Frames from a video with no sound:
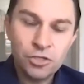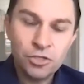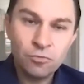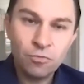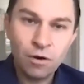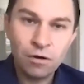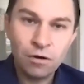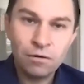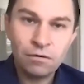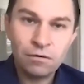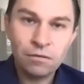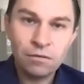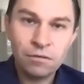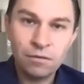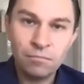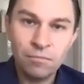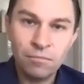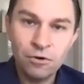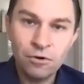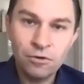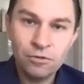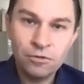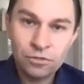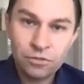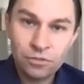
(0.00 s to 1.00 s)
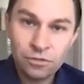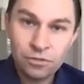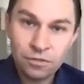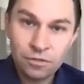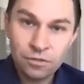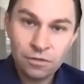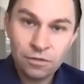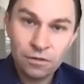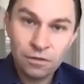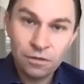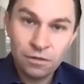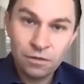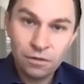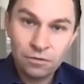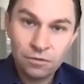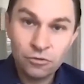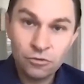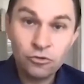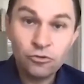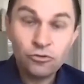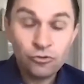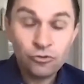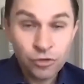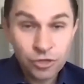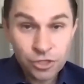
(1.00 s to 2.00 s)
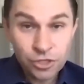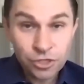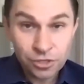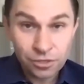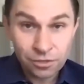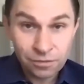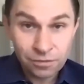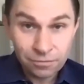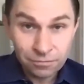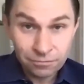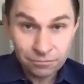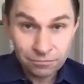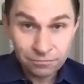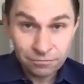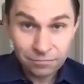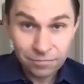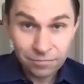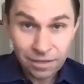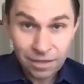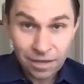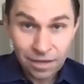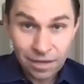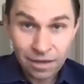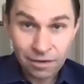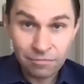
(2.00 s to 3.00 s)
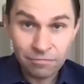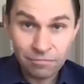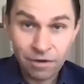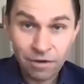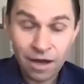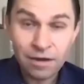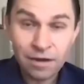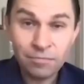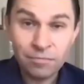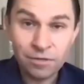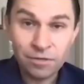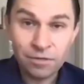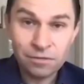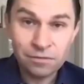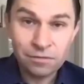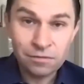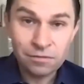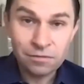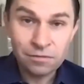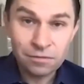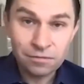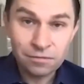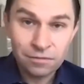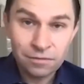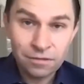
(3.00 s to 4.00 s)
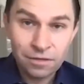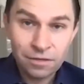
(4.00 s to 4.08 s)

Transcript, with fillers: You want the most nutrition and vitamins